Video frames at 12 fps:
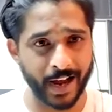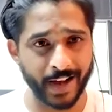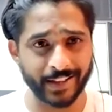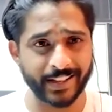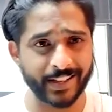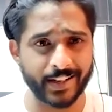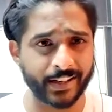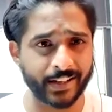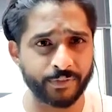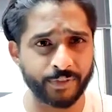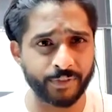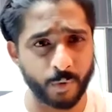think like if
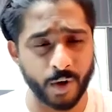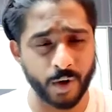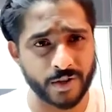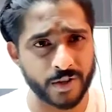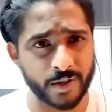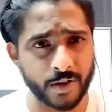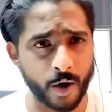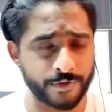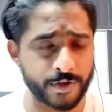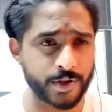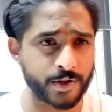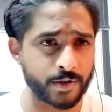he works in the off
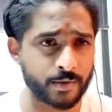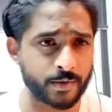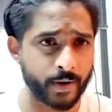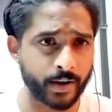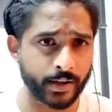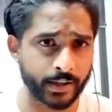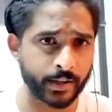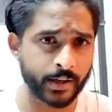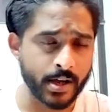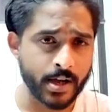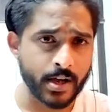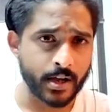season where he
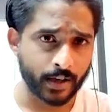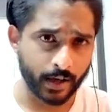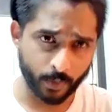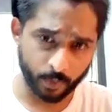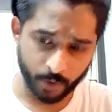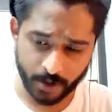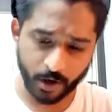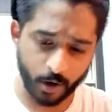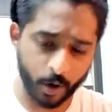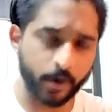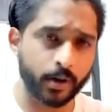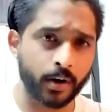kind of works a
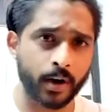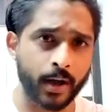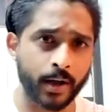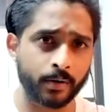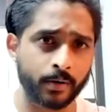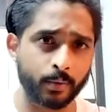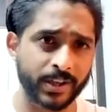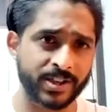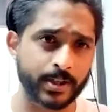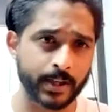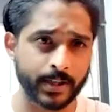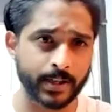lot and we
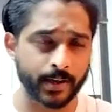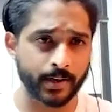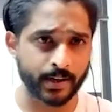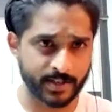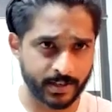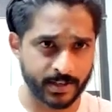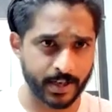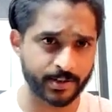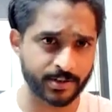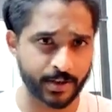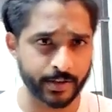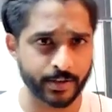see that his intent is
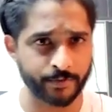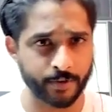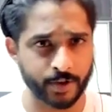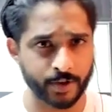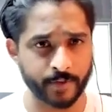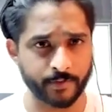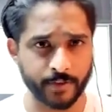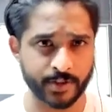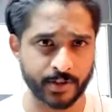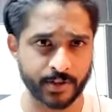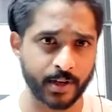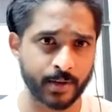there in the first like
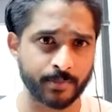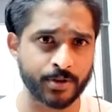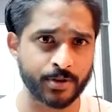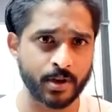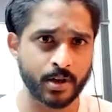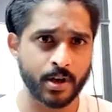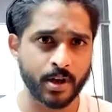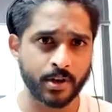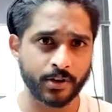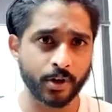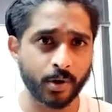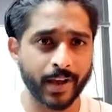5-6 games,
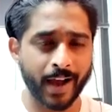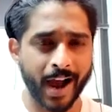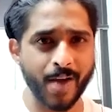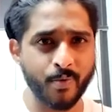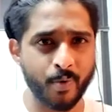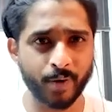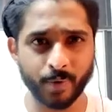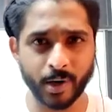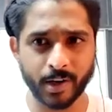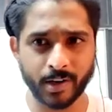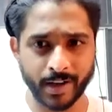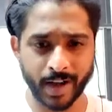I
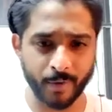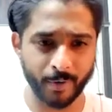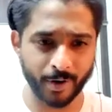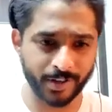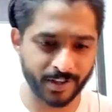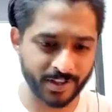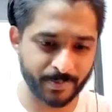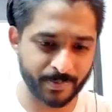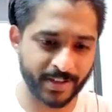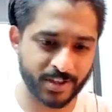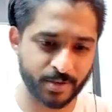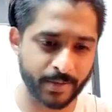want his
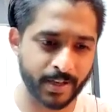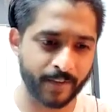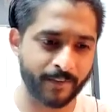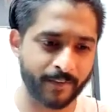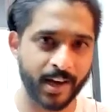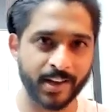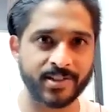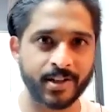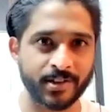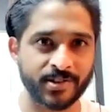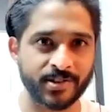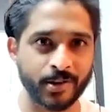pace to be like
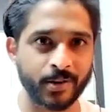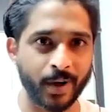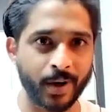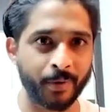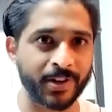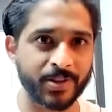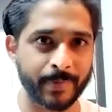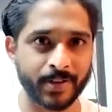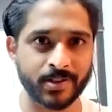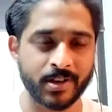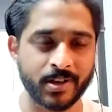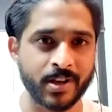Valencia's, I want his
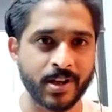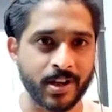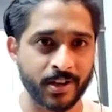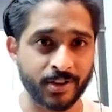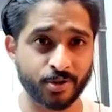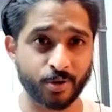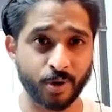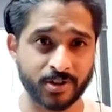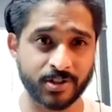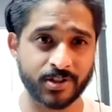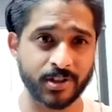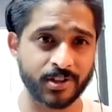pace, his
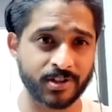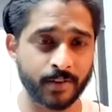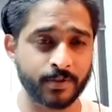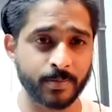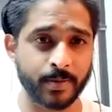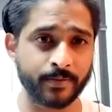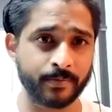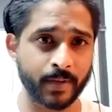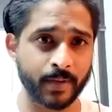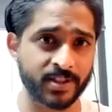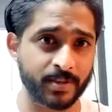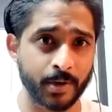crosses and stuff to be like
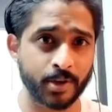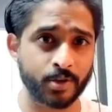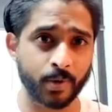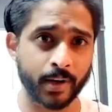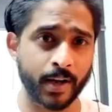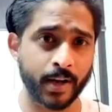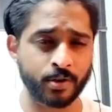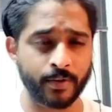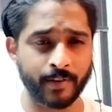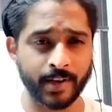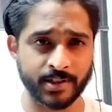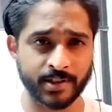similar to what Antonio
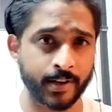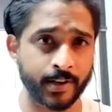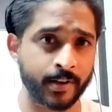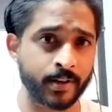Valencia had.